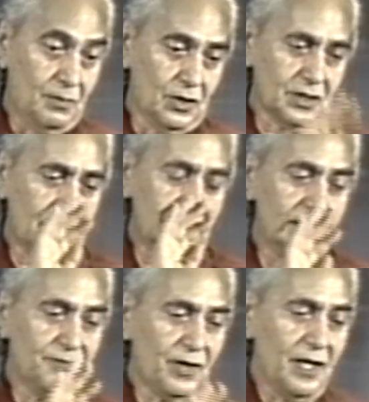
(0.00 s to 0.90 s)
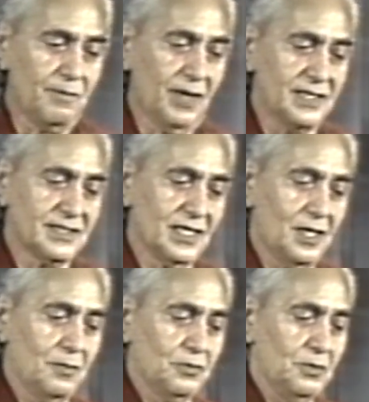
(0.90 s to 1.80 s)
I am not identifying
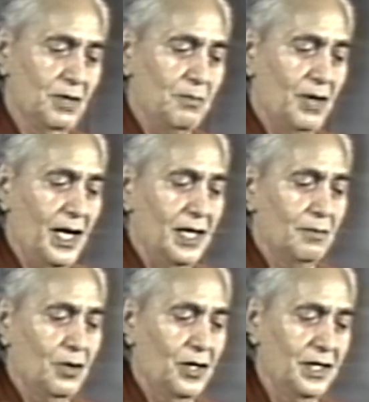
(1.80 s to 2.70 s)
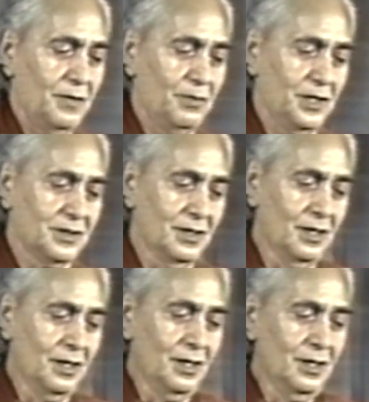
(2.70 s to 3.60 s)
myself with my mind, body and
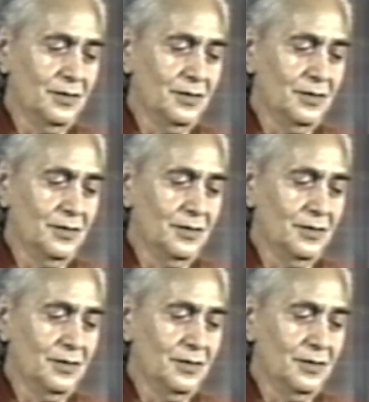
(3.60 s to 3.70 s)
breath,